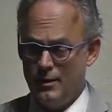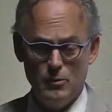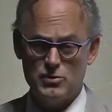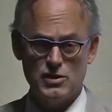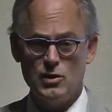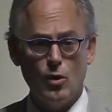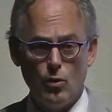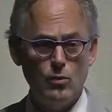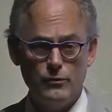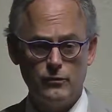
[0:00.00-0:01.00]
It was just an
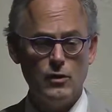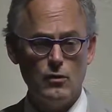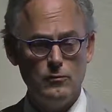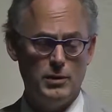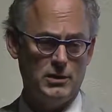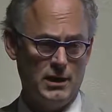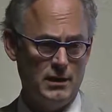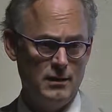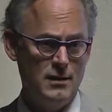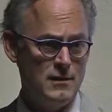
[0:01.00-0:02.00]
old stone
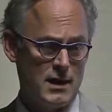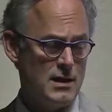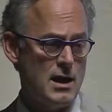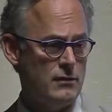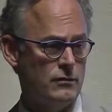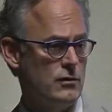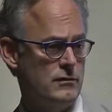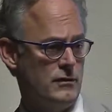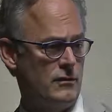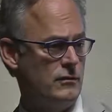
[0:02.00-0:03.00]
building that had not
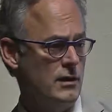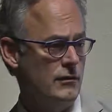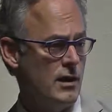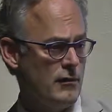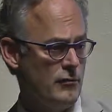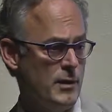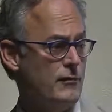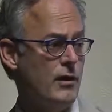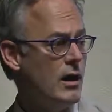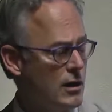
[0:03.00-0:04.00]
served as a seat of government
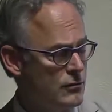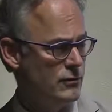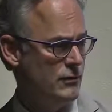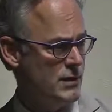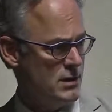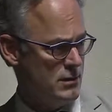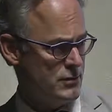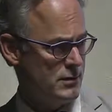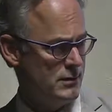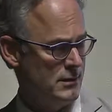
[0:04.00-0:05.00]
for hundreds of
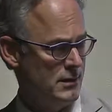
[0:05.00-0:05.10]
years.